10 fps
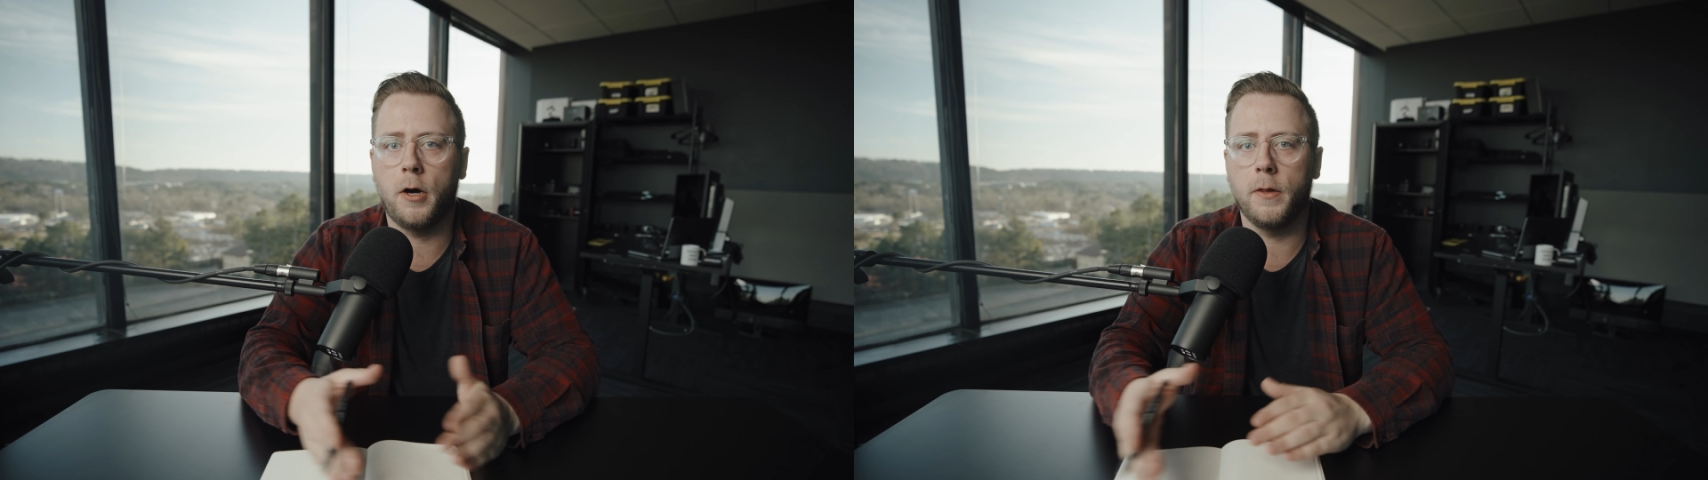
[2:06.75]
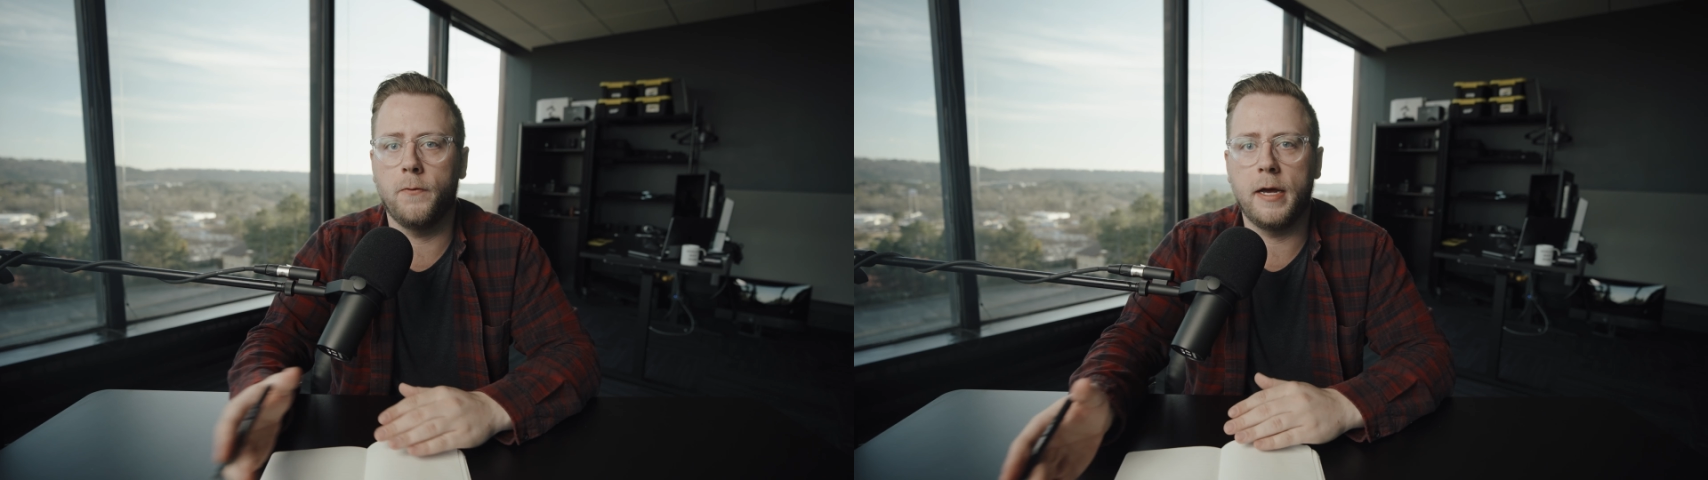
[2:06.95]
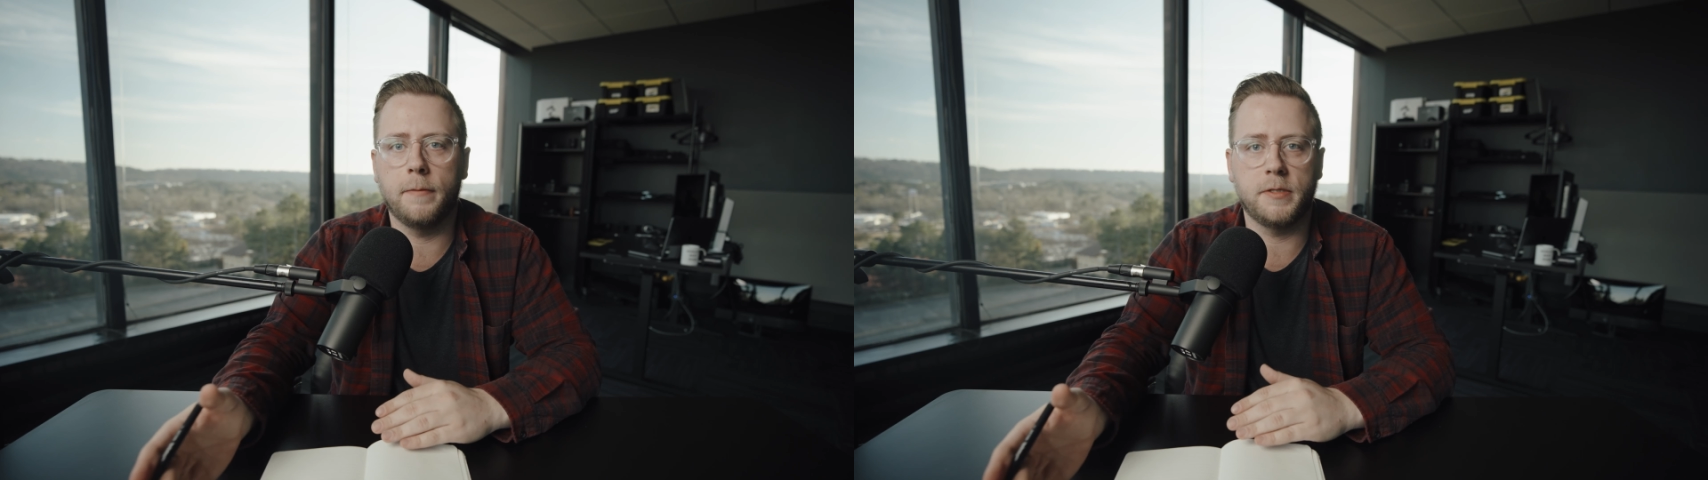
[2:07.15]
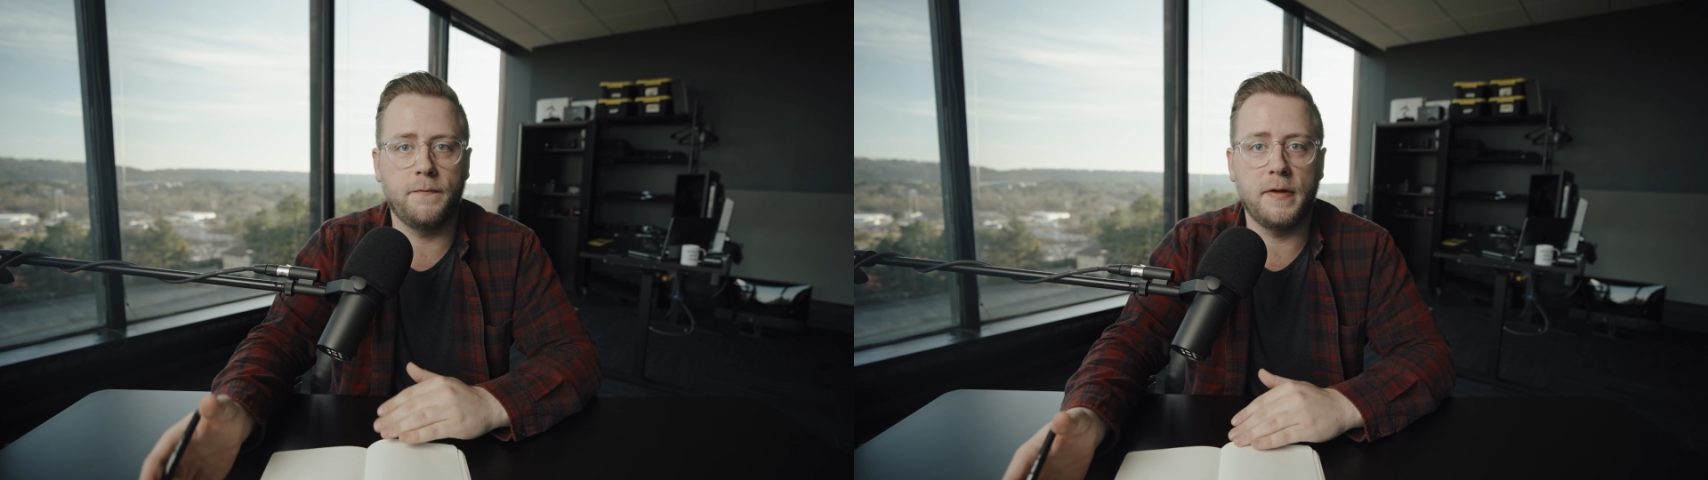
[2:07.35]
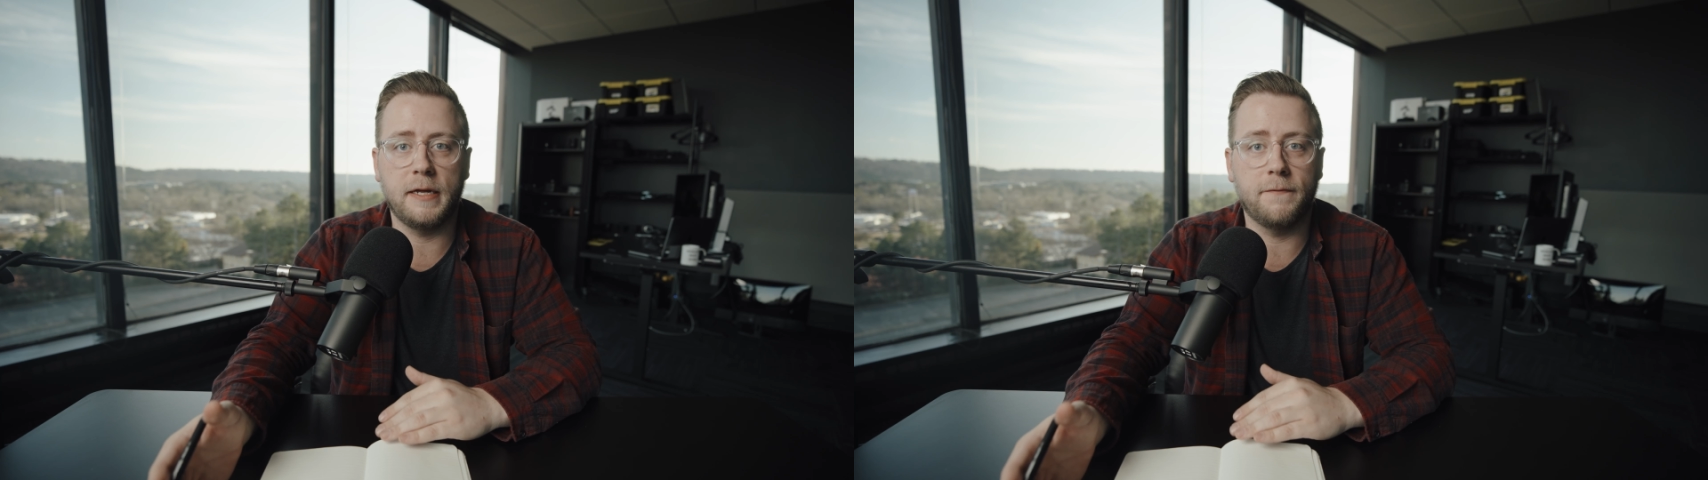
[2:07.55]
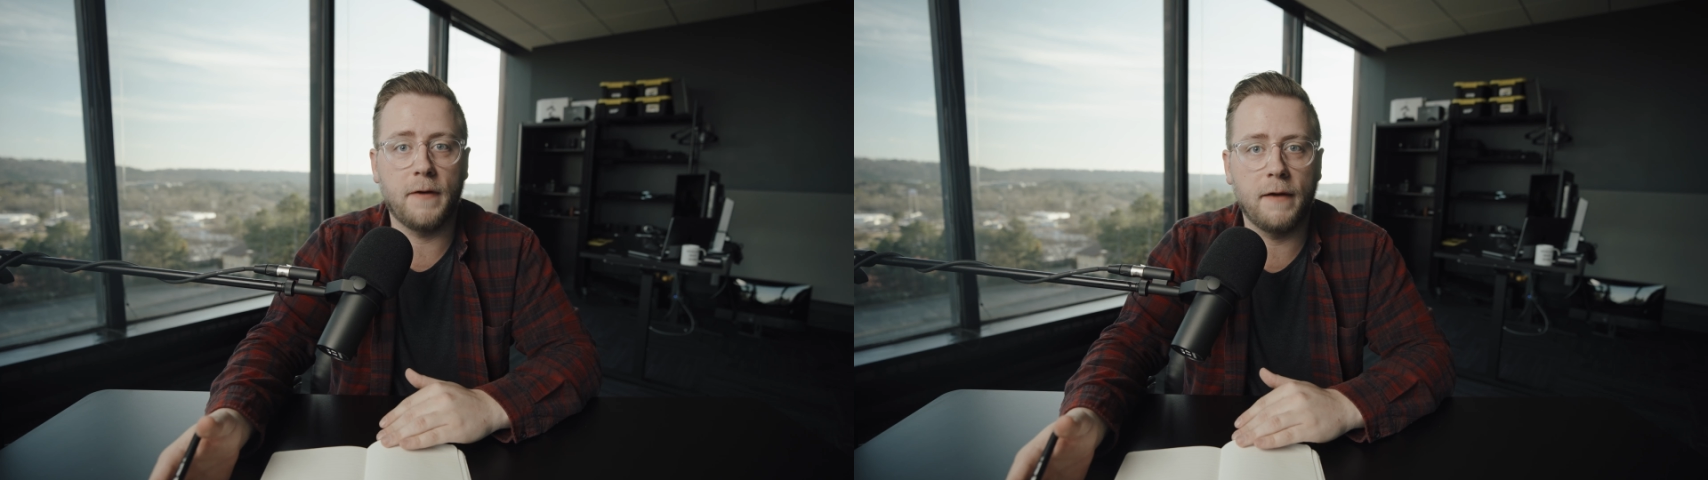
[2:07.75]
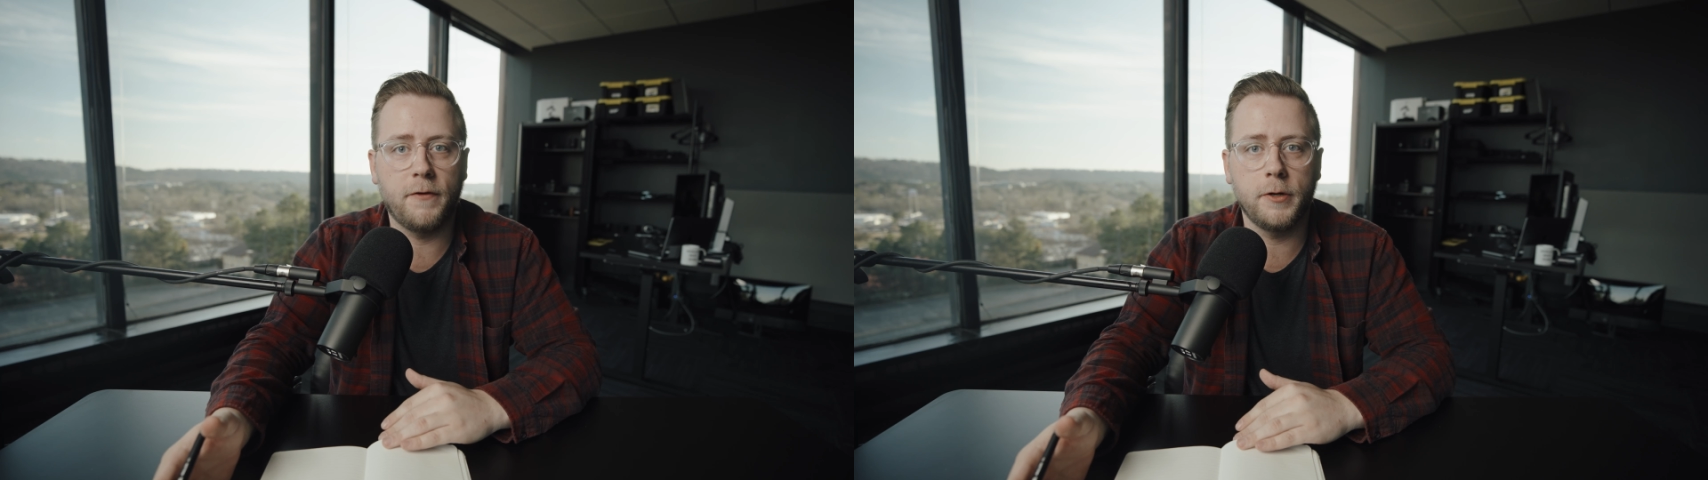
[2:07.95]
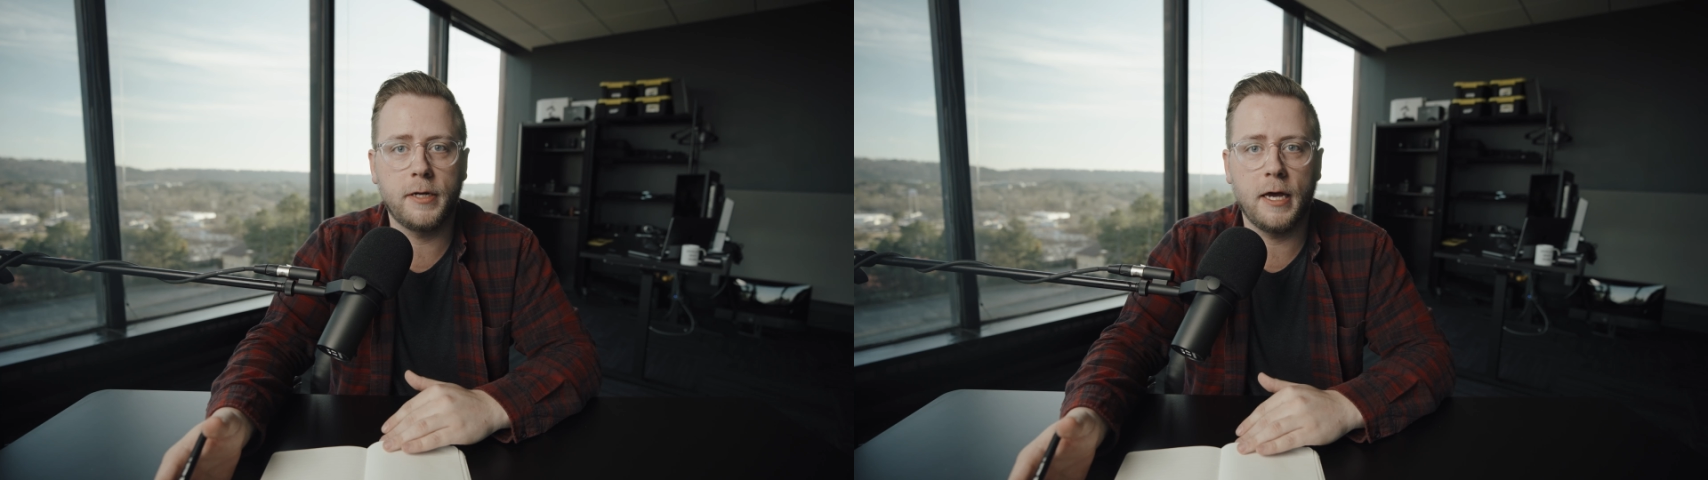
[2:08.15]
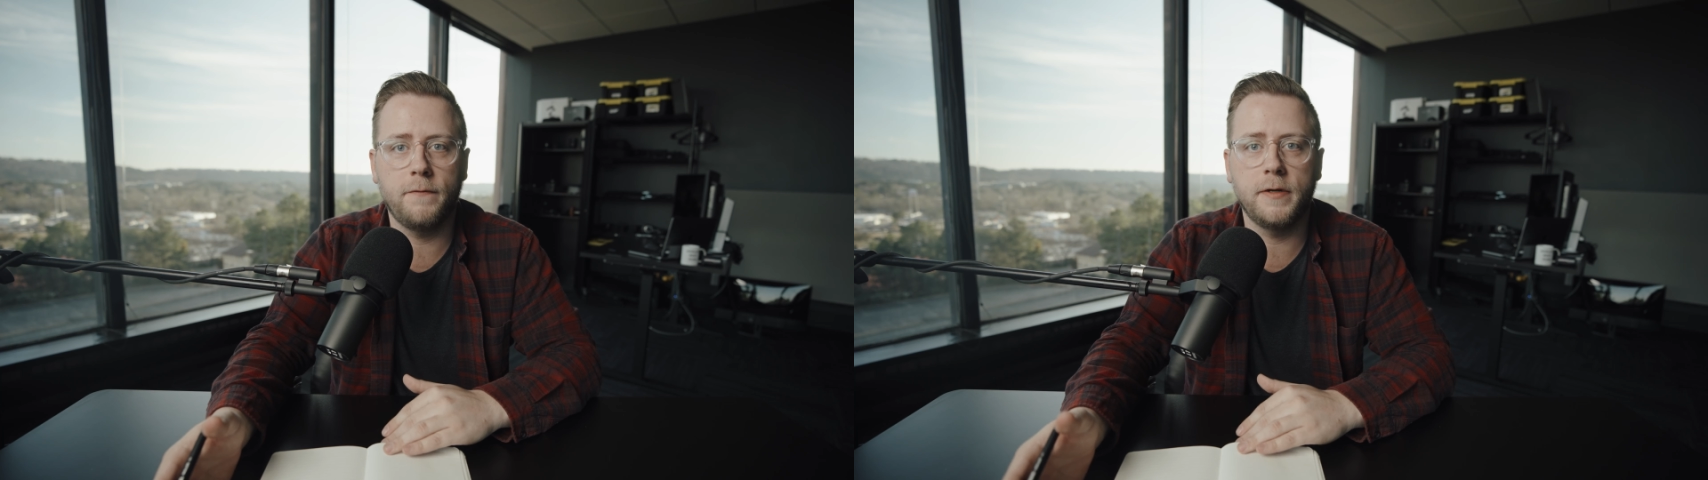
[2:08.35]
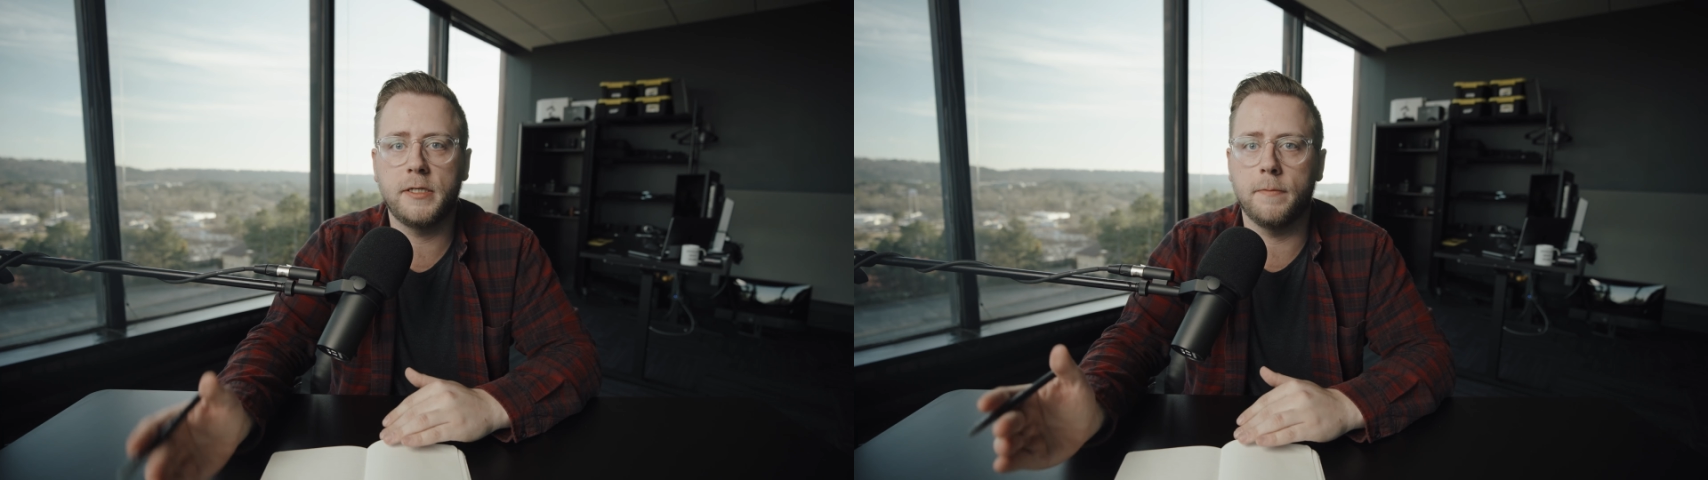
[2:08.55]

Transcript: all the way up to 5500 Kelvin